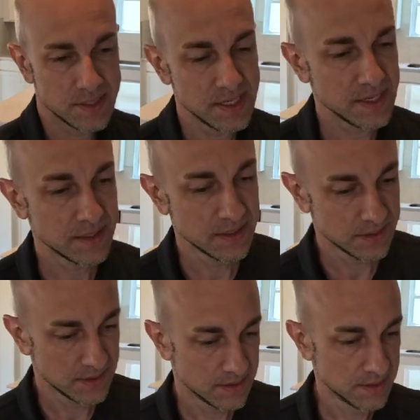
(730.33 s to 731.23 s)
sink
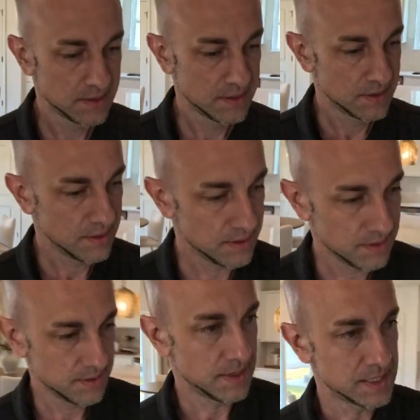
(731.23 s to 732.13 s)

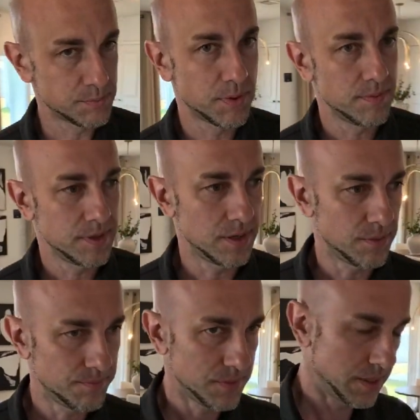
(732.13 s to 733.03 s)
as, you
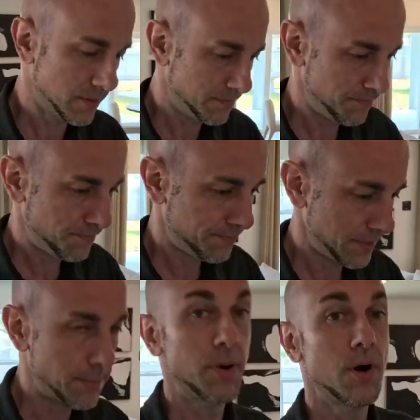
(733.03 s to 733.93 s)
know, uh,
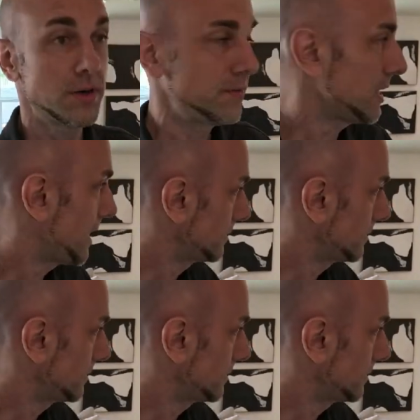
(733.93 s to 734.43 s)
a part of the